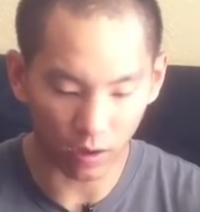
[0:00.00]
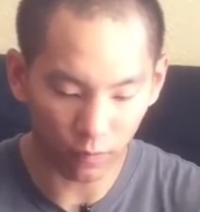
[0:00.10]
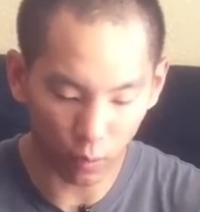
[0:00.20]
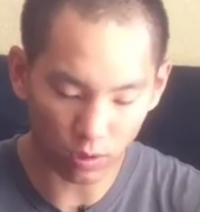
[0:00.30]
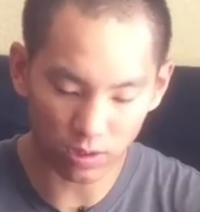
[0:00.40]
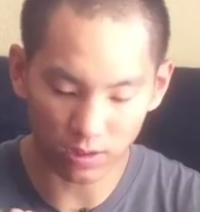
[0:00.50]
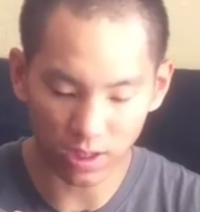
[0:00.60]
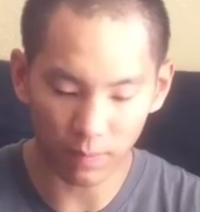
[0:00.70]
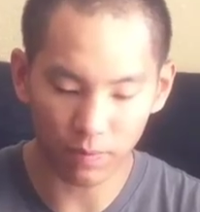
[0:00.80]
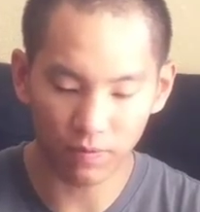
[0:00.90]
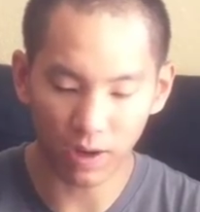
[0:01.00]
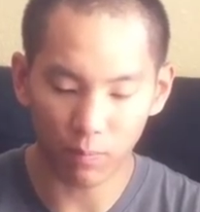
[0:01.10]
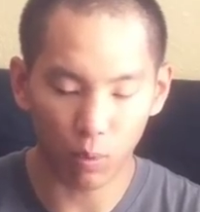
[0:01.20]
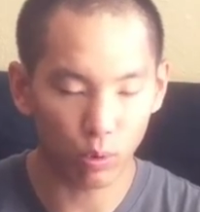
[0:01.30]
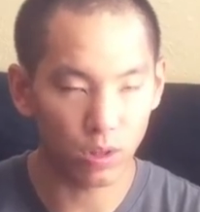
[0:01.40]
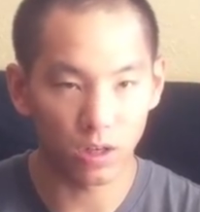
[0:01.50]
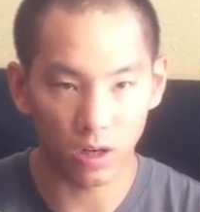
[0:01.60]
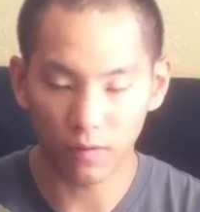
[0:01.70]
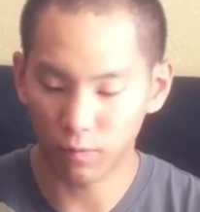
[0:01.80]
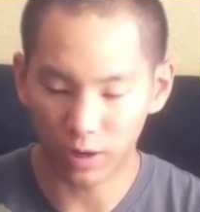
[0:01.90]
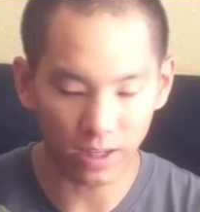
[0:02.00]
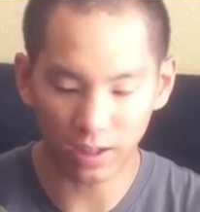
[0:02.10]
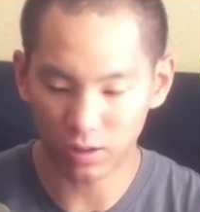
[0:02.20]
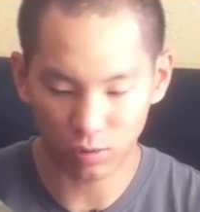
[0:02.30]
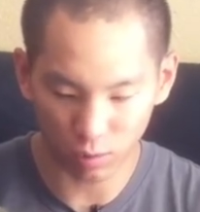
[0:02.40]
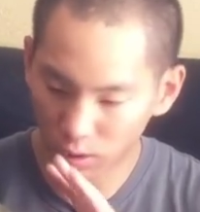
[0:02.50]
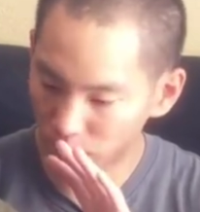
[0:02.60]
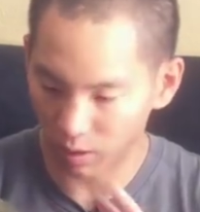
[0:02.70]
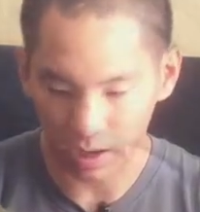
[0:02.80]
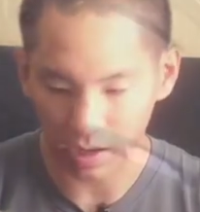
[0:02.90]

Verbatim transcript: Of course, on top, you've got more than enough for any kind of strobe or